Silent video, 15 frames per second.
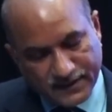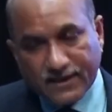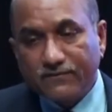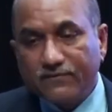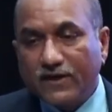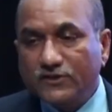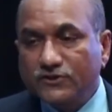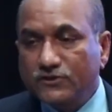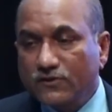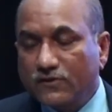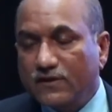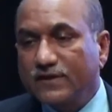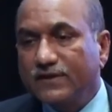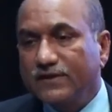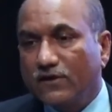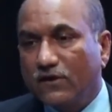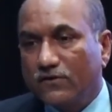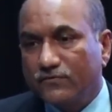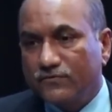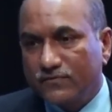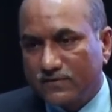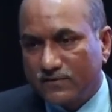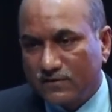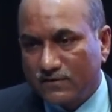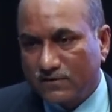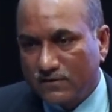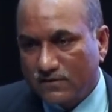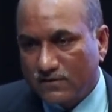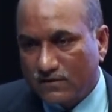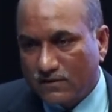give a surety of
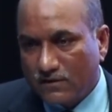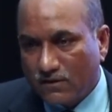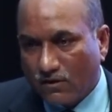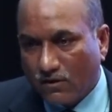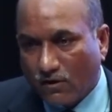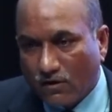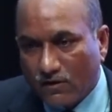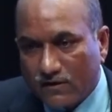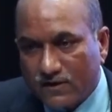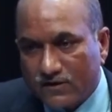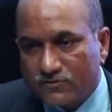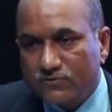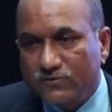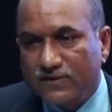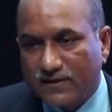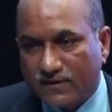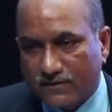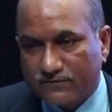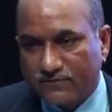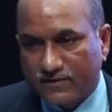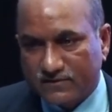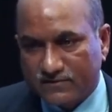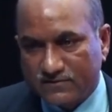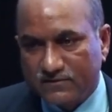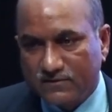orders to their effort.